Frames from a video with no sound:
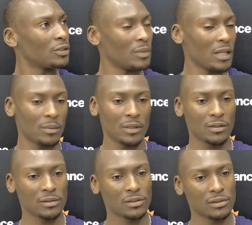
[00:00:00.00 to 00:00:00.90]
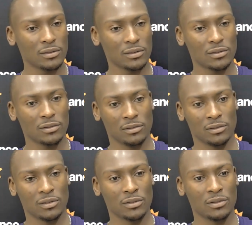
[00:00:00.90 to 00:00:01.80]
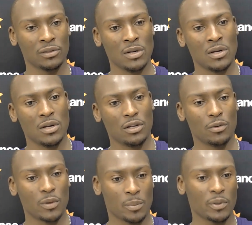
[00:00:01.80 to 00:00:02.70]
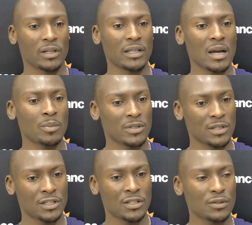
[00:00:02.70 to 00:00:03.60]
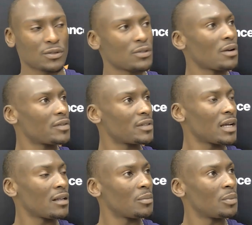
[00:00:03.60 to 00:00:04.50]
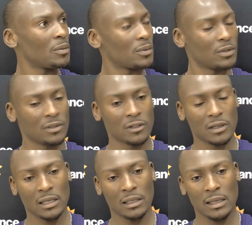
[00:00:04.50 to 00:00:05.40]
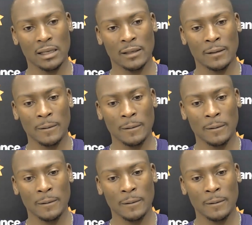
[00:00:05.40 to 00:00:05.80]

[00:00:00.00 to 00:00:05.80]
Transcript: Maybe, you, you, you know, you, you were put in that position to service other people, you know. And then